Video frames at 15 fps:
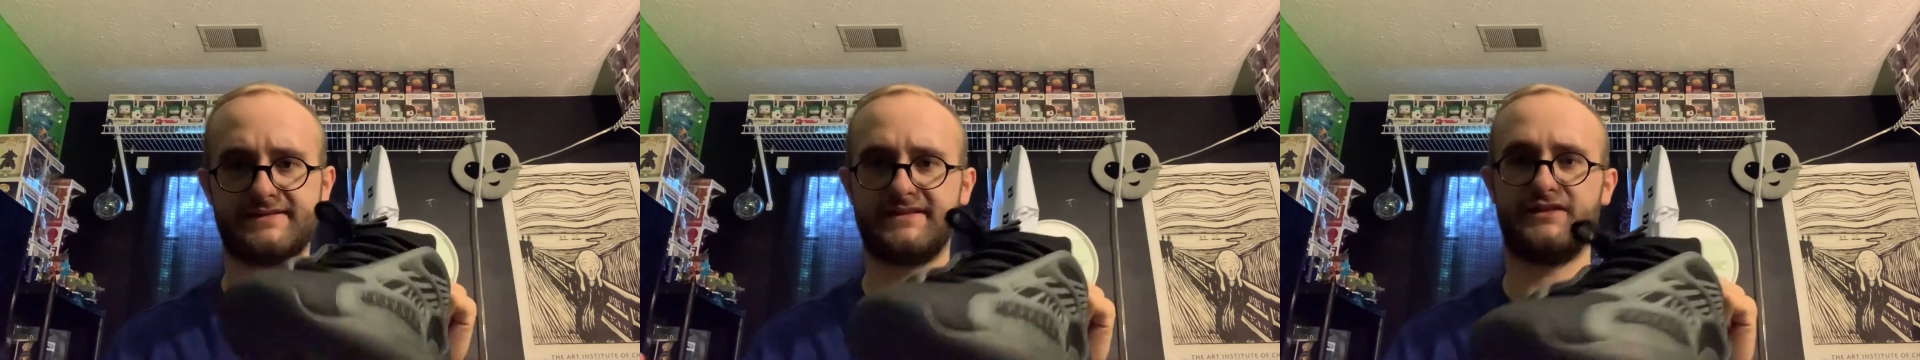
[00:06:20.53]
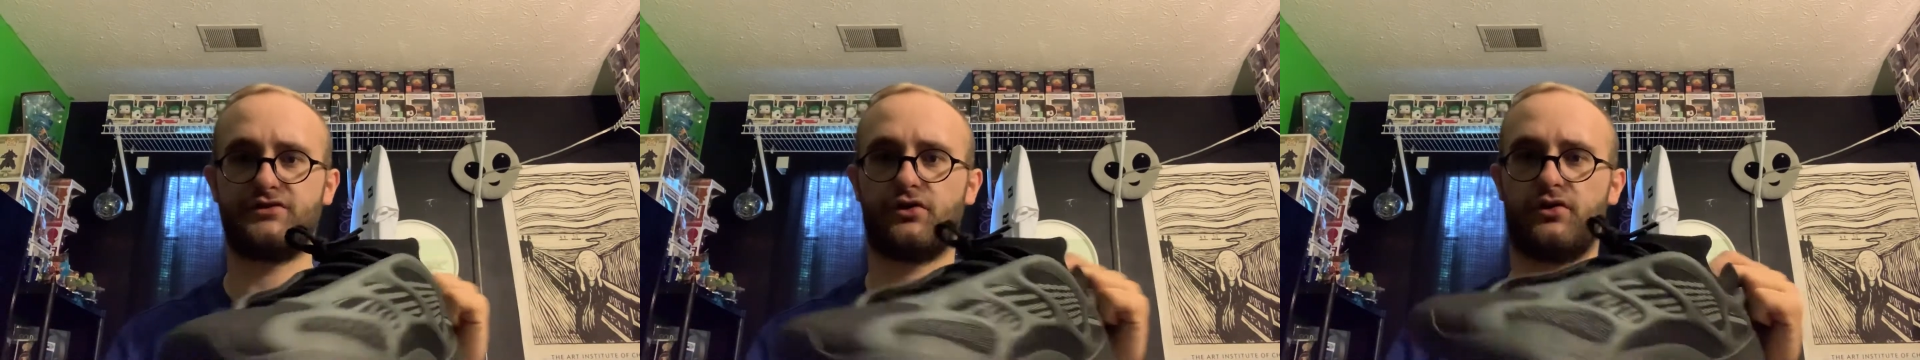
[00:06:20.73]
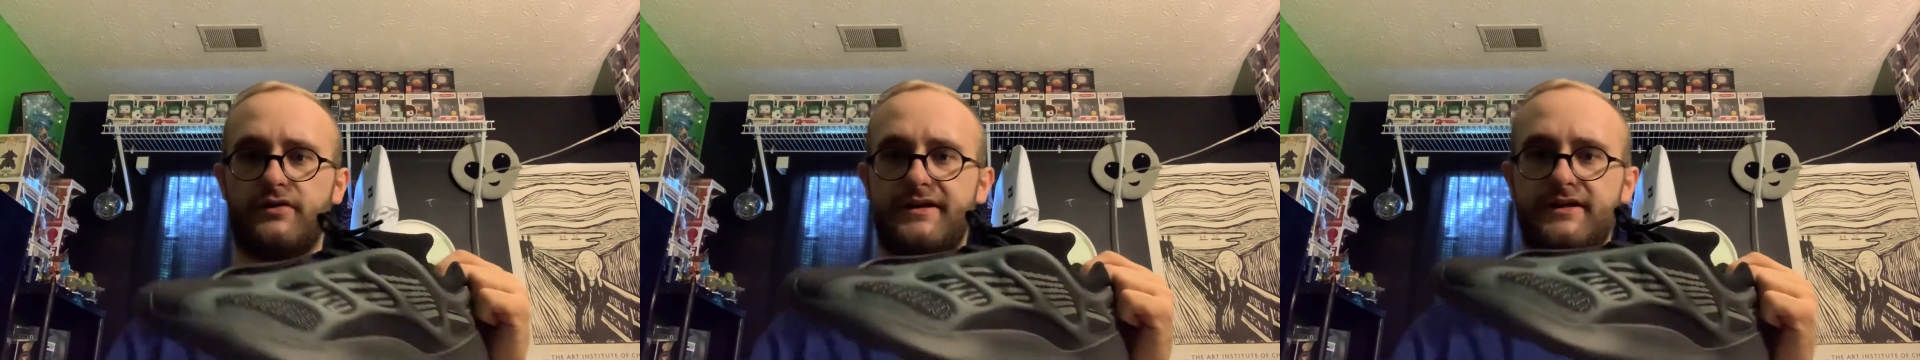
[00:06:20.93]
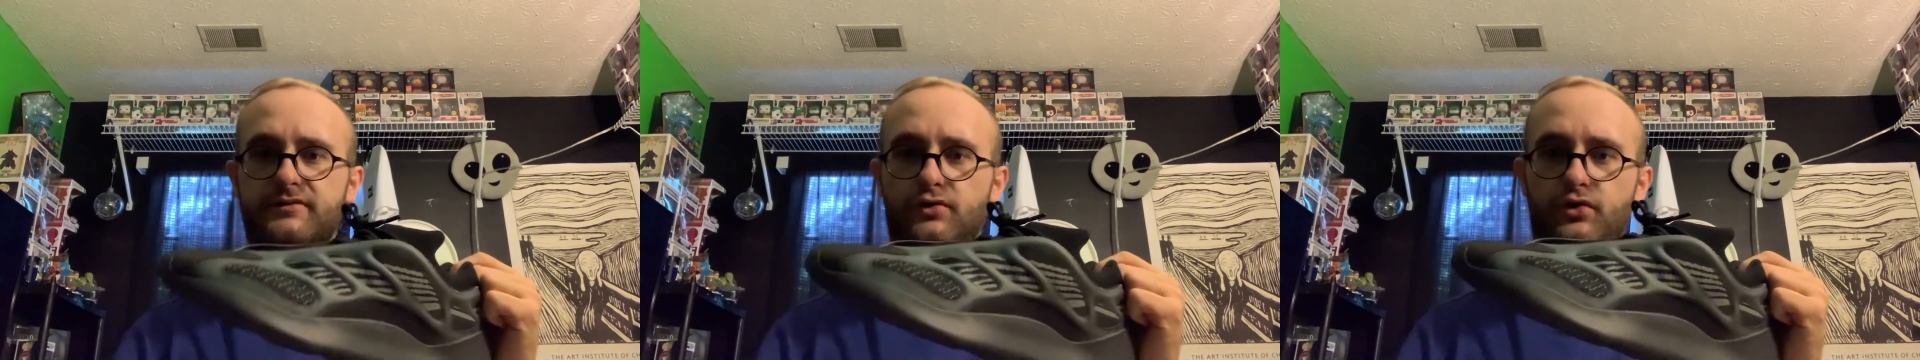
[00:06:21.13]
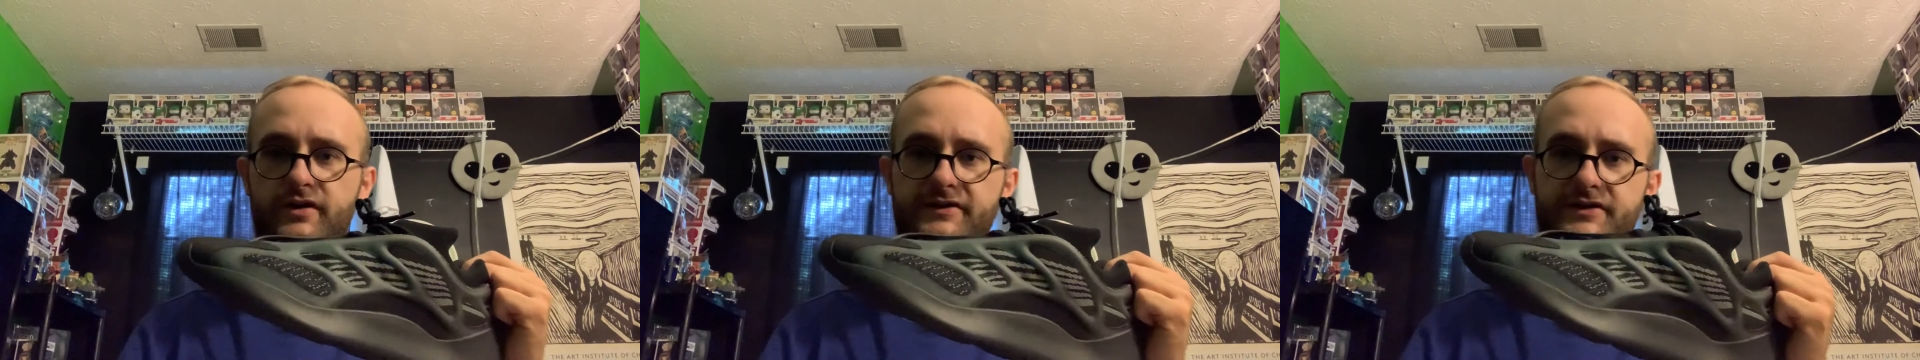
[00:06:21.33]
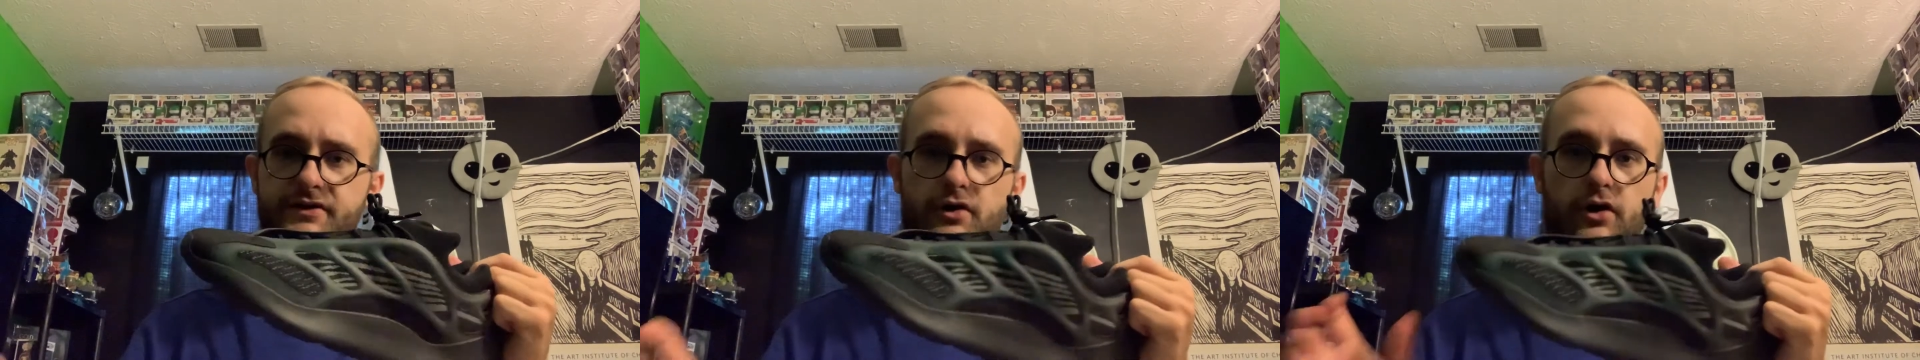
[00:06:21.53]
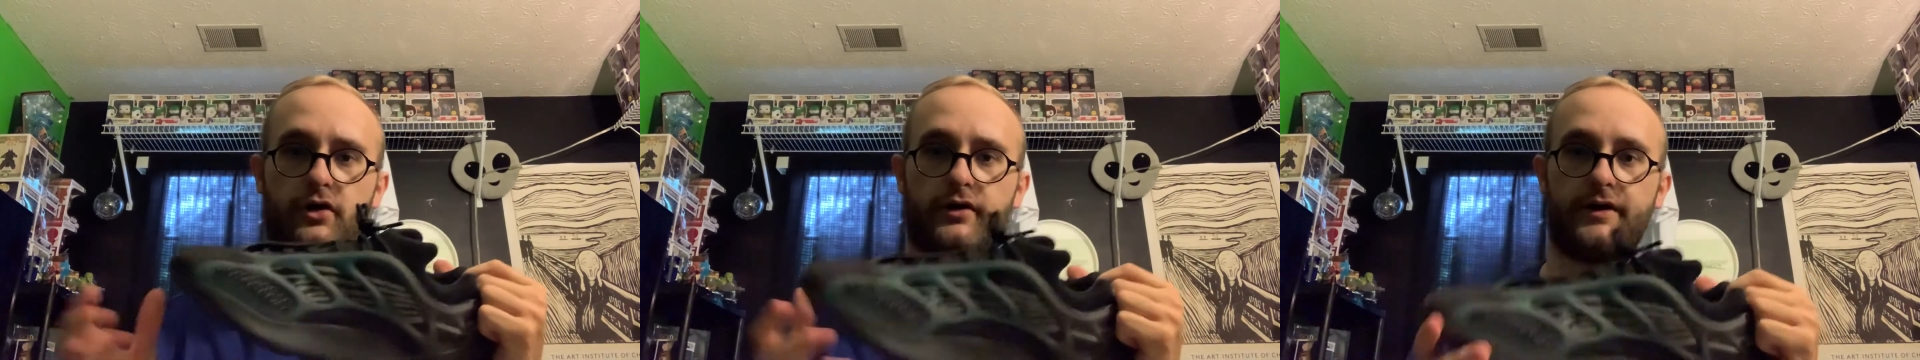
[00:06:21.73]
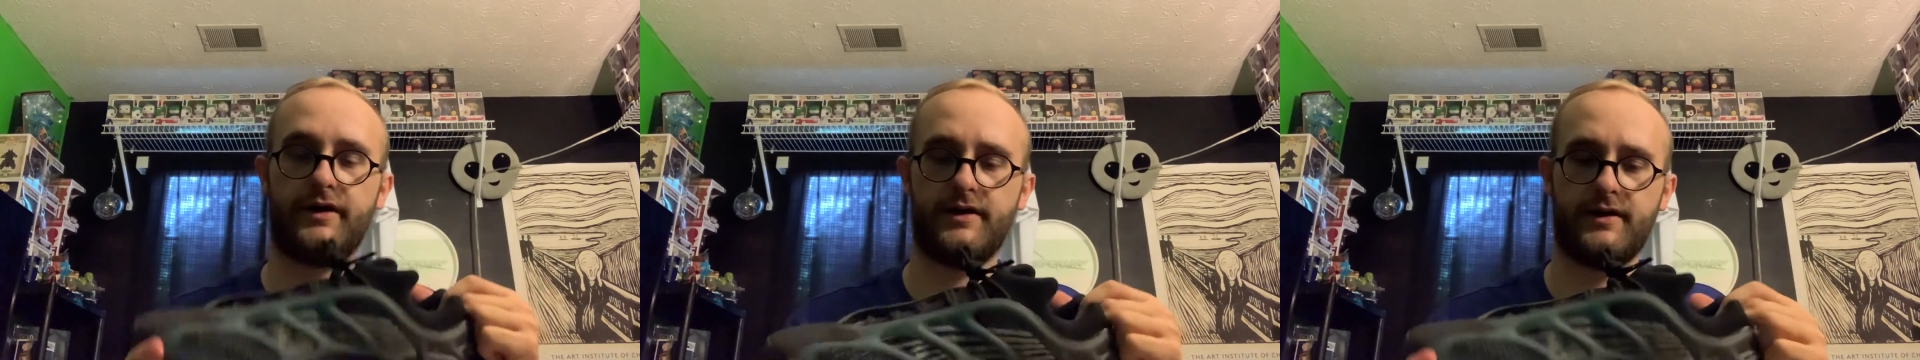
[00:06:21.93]
and it's already glowing in the
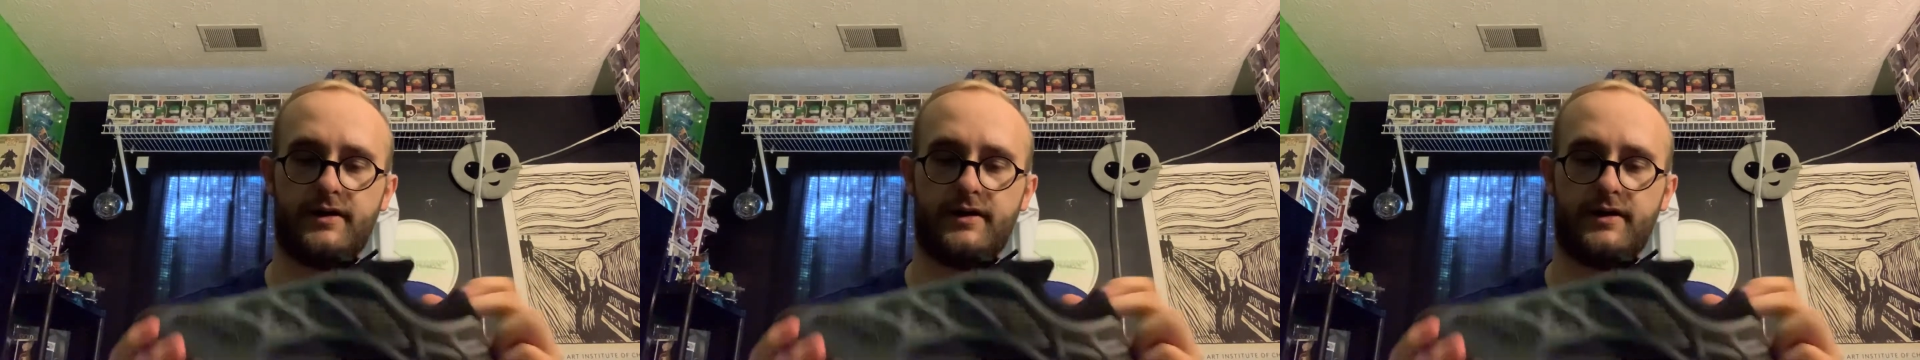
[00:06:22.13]
dark.